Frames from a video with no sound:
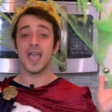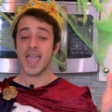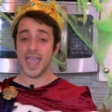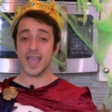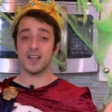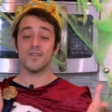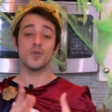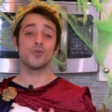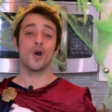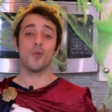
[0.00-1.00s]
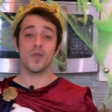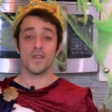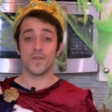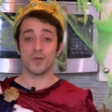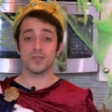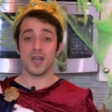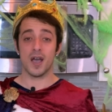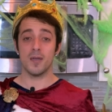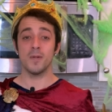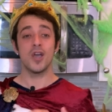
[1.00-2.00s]
And if you don't win the first
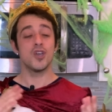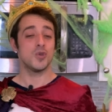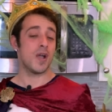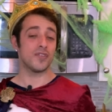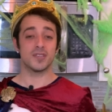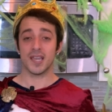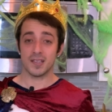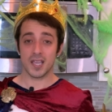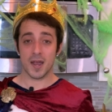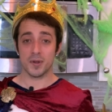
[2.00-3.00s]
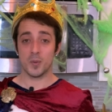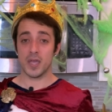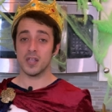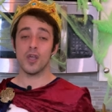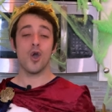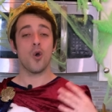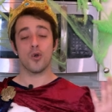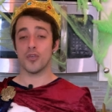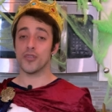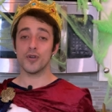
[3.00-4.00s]
time, you have the second time to win, or
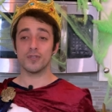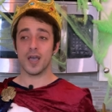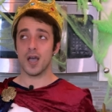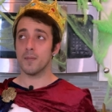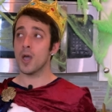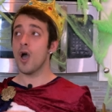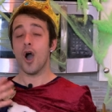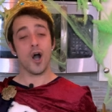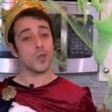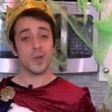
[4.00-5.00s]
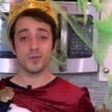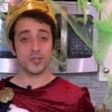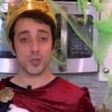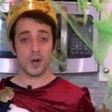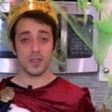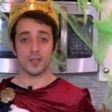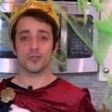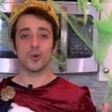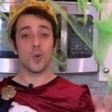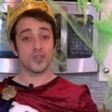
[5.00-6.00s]
the third time, all the way up to the 20th.
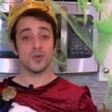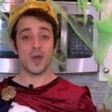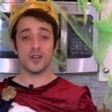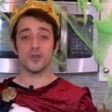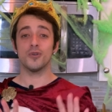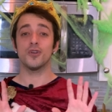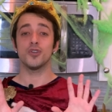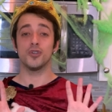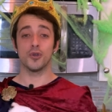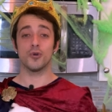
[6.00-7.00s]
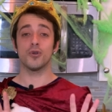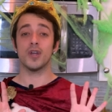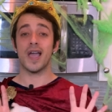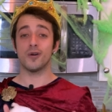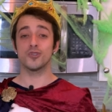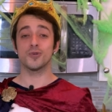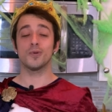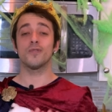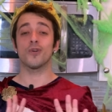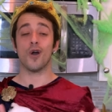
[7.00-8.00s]
So once you enter, you're eligible
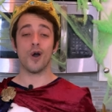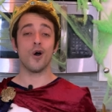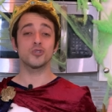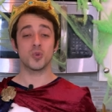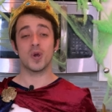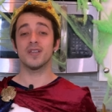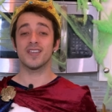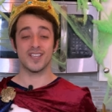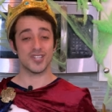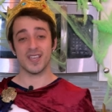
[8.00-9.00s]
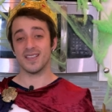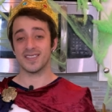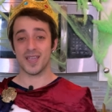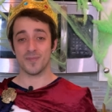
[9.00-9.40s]
for all 20 KitchenAid stand